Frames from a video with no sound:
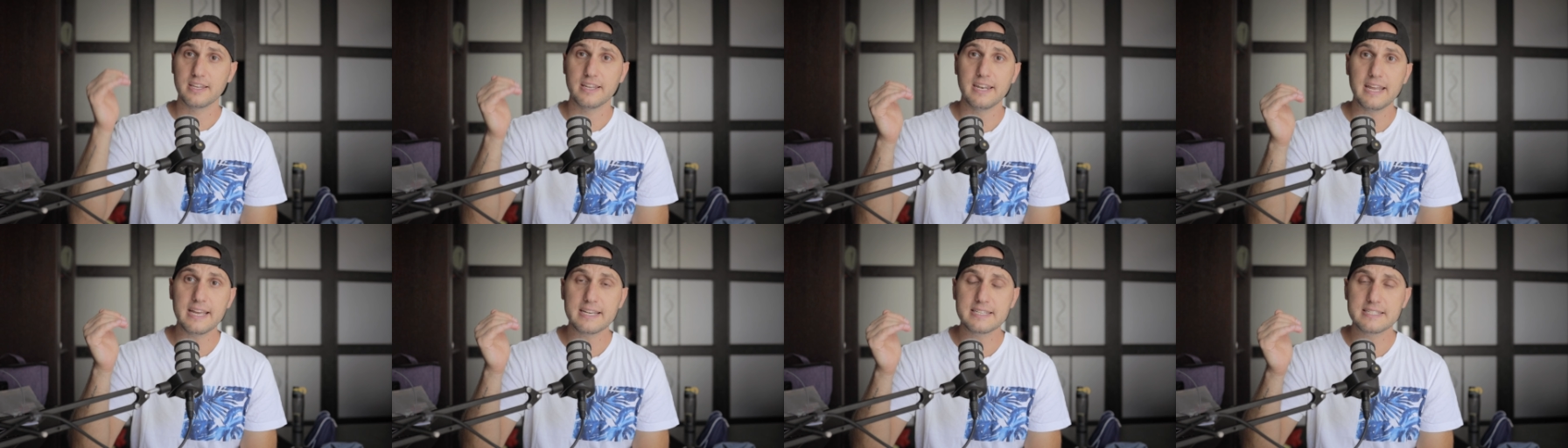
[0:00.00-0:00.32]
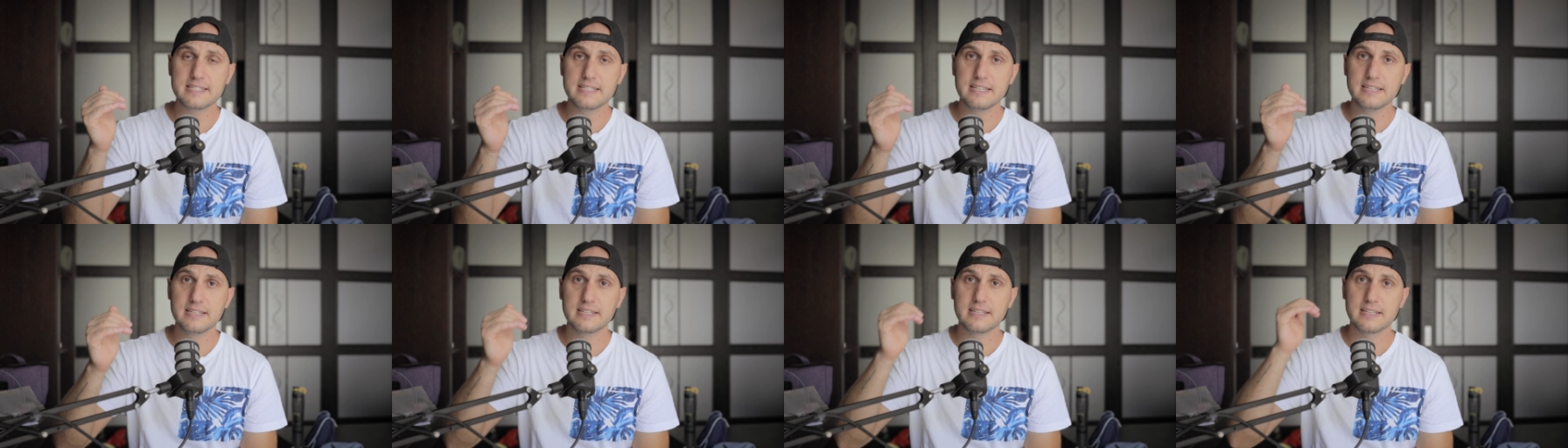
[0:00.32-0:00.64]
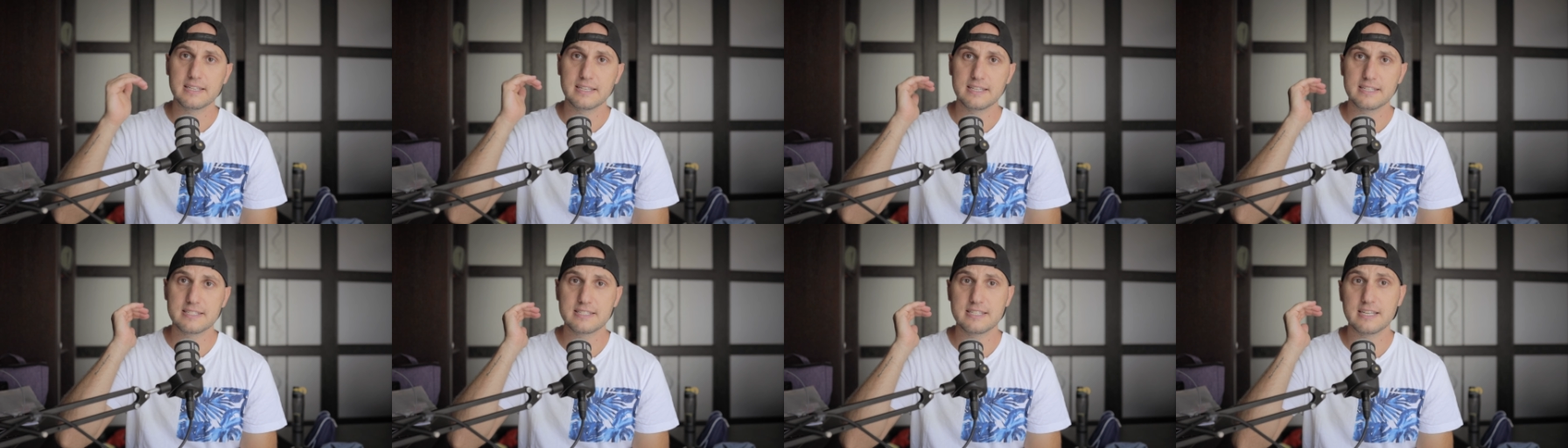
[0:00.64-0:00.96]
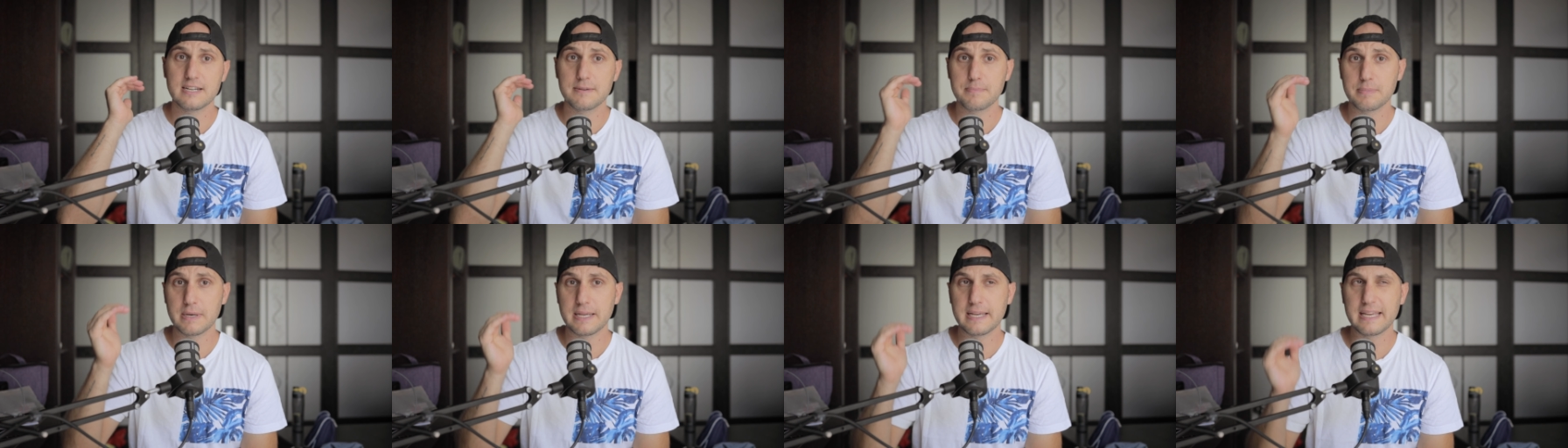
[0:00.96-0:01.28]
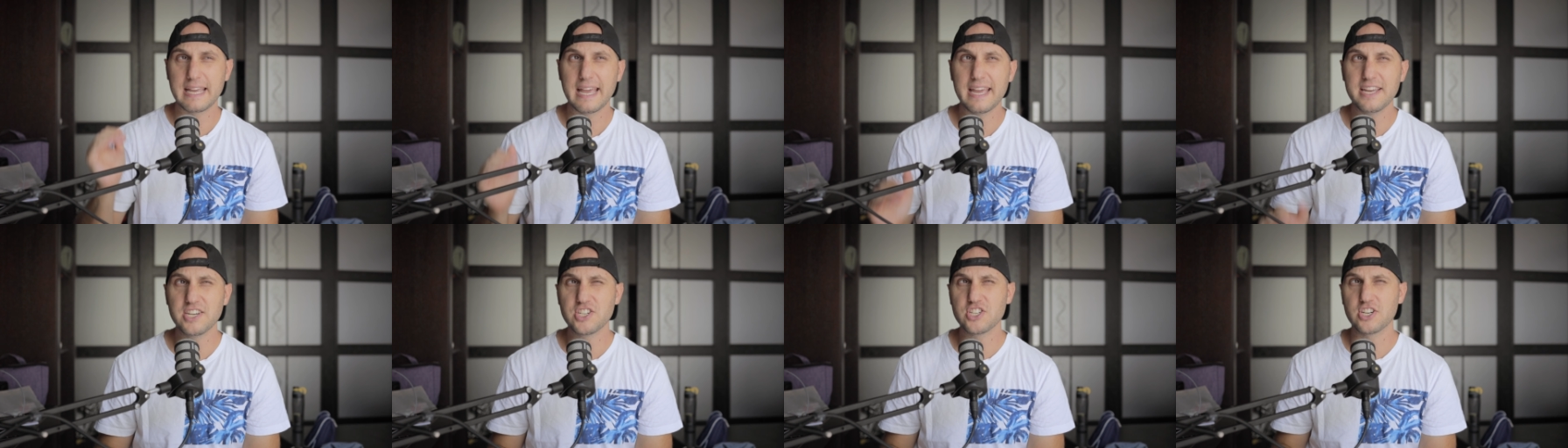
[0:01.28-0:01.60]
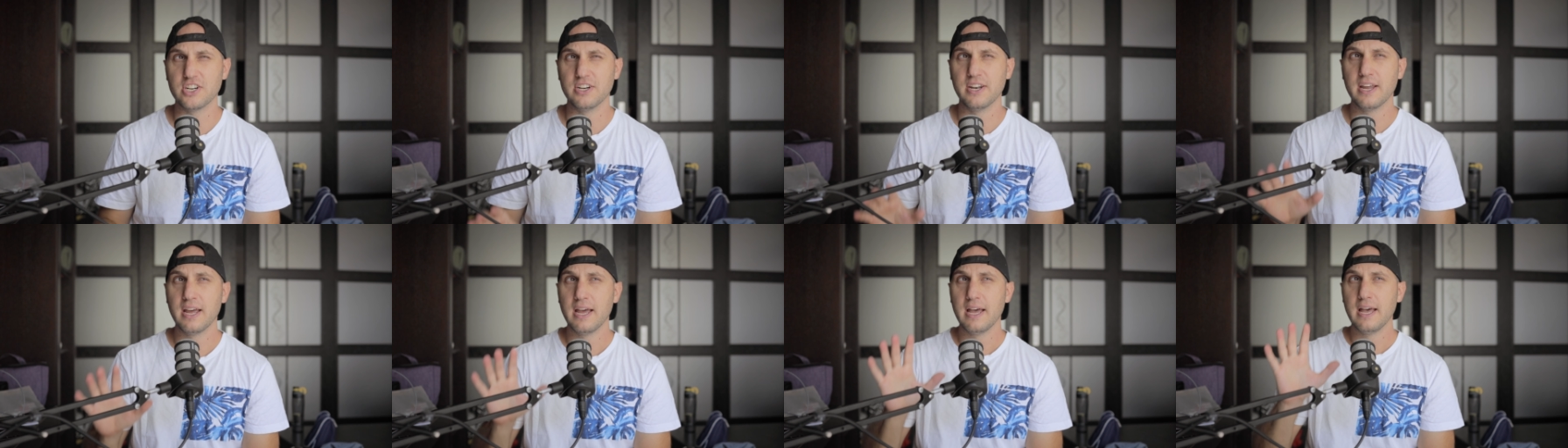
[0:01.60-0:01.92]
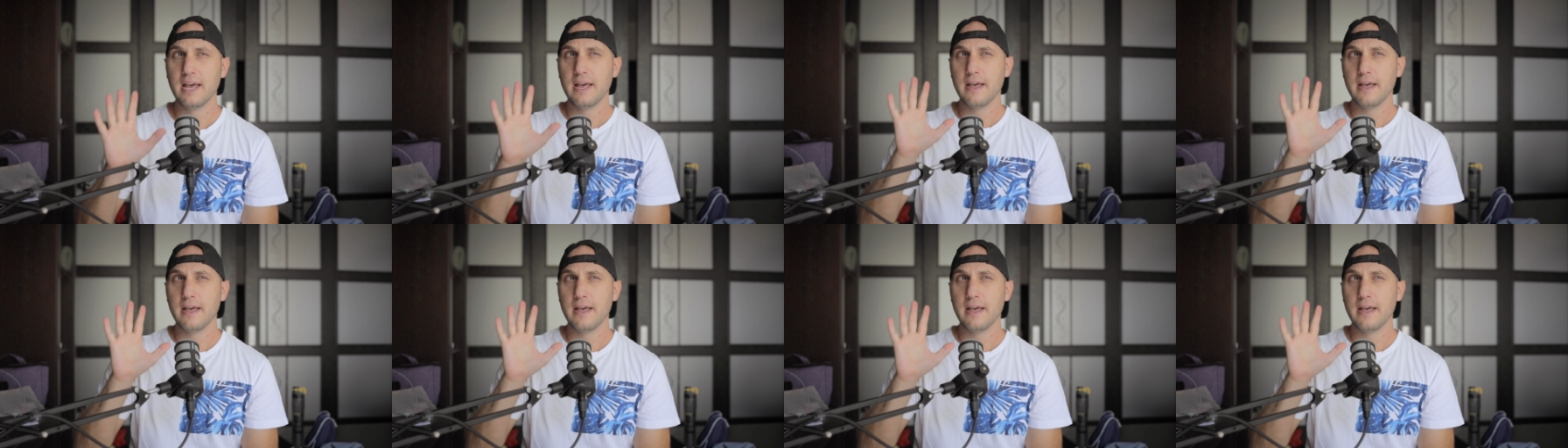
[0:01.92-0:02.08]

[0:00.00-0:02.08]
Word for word: The next thing is the application.